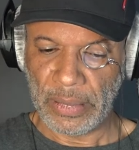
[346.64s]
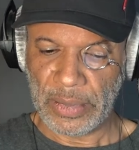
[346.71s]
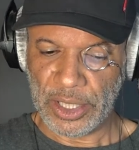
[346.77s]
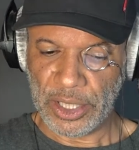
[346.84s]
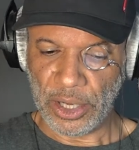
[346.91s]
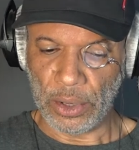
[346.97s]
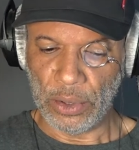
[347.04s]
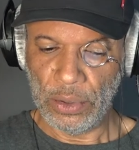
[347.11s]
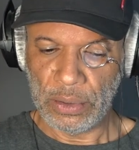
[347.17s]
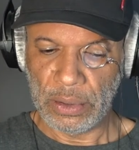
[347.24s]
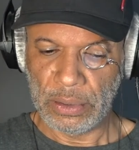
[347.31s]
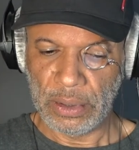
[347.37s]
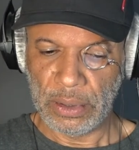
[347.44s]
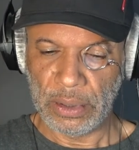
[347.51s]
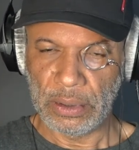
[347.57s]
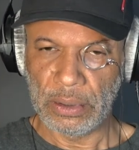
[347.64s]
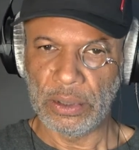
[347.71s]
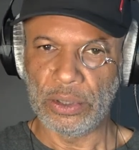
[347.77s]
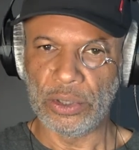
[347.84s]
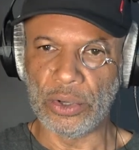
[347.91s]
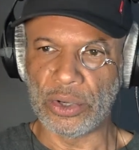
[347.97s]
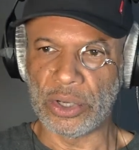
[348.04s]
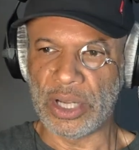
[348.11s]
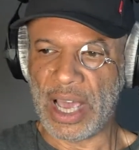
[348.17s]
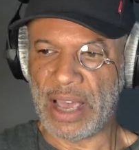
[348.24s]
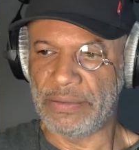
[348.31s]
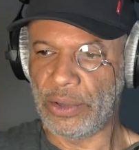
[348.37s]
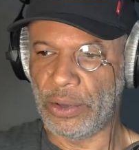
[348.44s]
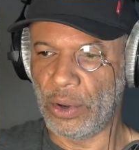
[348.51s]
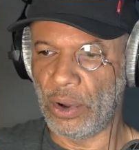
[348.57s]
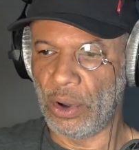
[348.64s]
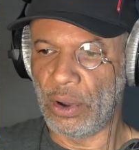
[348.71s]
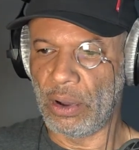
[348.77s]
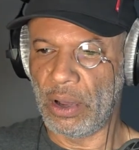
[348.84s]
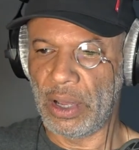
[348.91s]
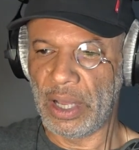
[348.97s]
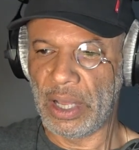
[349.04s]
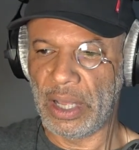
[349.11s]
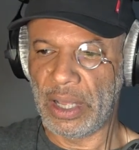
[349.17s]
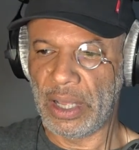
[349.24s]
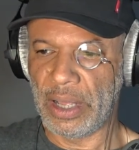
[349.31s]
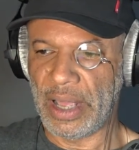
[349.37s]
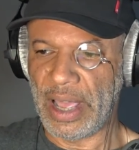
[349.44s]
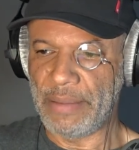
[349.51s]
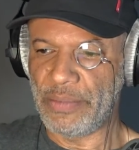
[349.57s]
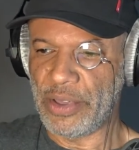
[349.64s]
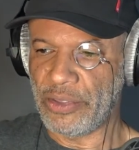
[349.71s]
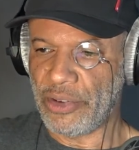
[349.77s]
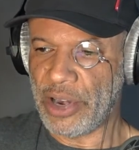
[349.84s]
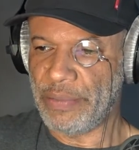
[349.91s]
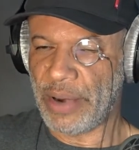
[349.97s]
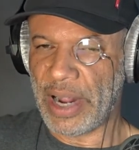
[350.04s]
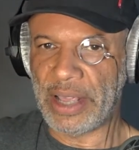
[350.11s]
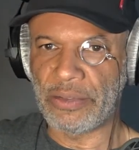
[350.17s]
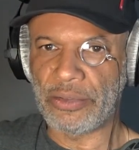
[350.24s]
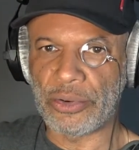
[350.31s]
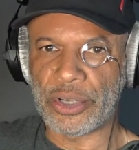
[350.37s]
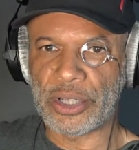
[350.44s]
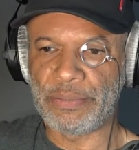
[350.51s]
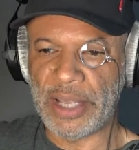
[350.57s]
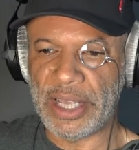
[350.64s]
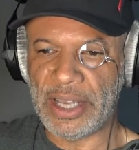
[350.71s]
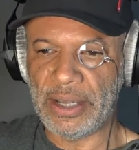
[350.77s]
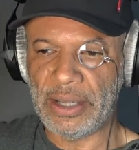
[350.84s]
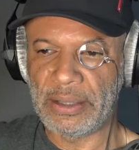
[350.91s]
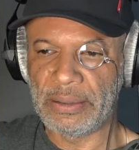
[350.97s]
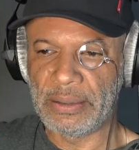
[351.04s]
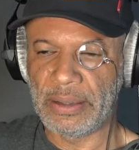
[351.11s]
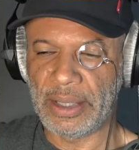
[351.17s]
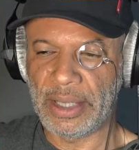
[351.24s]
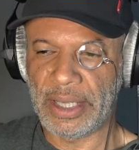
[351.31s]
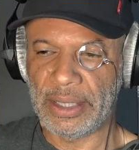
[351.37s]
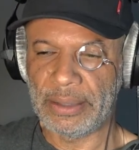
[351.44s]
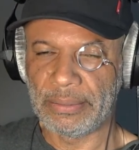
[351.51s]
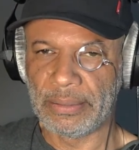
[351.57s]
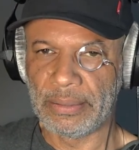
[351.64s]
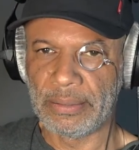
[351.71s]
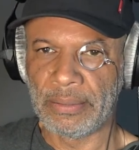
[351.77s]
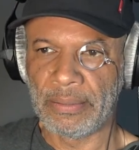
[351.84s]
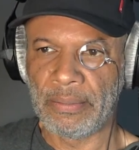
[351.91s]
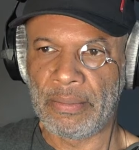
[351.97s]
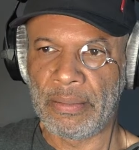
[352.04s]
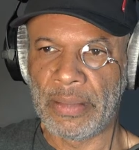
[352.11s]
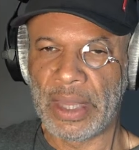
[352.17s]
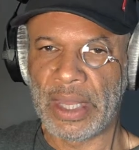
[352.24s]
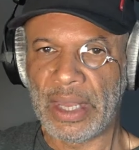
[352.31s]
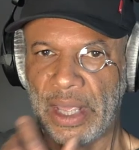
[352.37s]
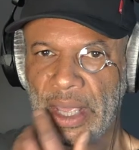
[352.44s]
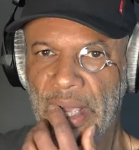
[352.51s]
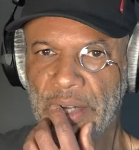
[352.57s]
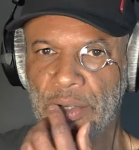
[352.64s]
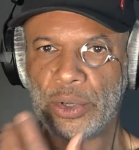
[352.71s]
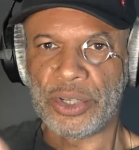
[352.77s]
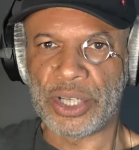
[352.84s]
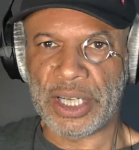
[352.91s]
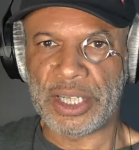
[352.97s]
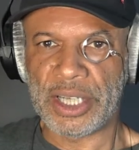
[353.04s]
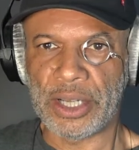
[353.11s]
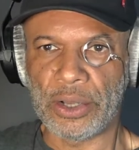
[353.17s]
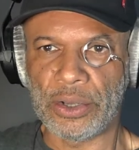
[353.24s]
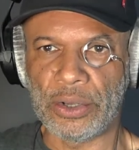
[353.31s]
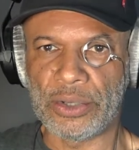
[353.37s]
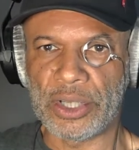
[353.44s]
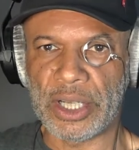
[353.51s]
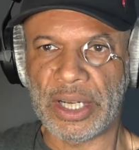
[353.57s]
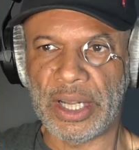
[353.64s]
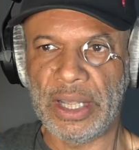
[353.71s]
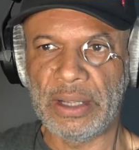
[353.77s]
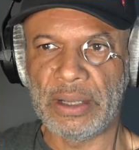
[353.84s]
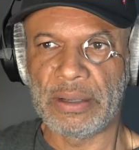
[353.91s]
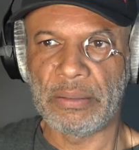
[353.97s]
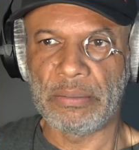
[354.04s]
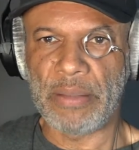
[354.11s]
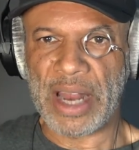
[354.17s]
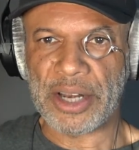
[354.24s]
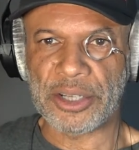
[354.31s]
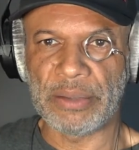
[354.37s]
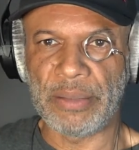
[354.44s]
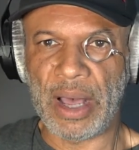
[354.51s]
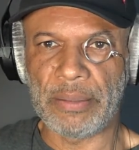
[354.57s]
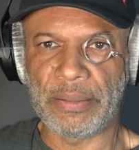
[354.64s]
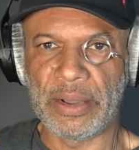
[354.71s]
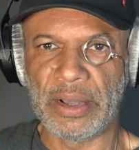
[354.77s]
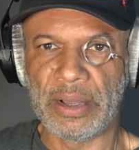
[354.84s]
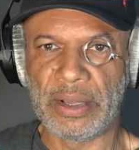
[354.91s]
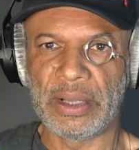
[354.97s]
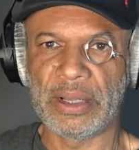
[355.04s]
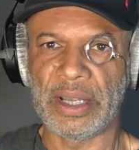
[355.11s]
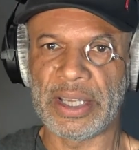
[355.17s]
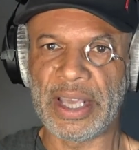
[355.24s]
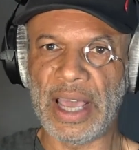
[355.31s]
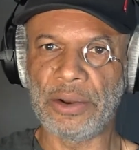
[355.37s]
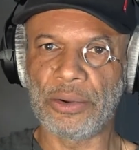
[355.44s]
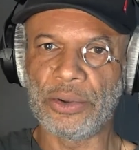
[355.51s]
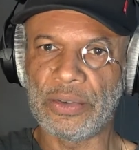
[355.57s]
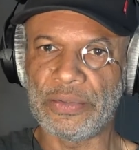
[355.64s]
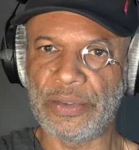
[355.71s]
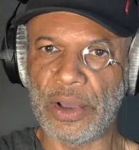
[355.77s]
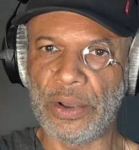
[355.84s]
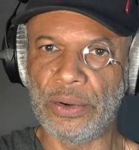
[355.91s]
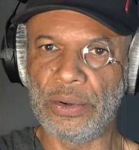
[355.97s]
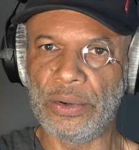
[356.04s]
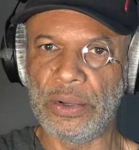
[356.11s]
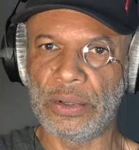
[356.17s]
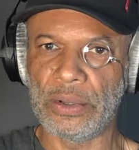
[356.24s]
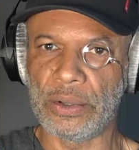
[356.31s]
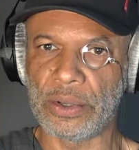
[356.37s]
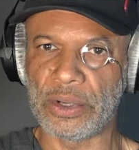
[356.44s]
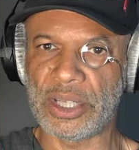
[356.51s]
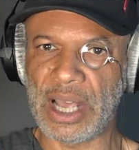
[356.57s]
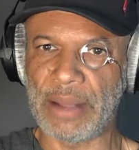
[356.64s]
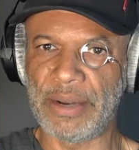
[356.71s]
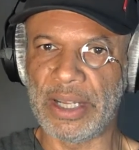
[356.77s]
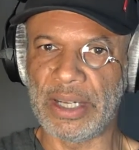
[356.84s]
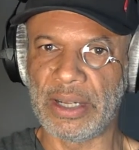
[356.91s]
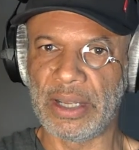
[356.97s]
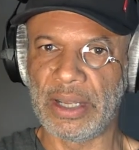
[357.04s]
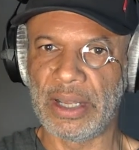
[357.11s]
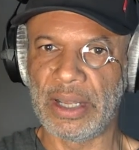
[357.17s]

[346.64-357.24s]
So you could have your MP3 playing through a speaker here, and you could just sing acoustically, match them up, again on your phone or your tablet,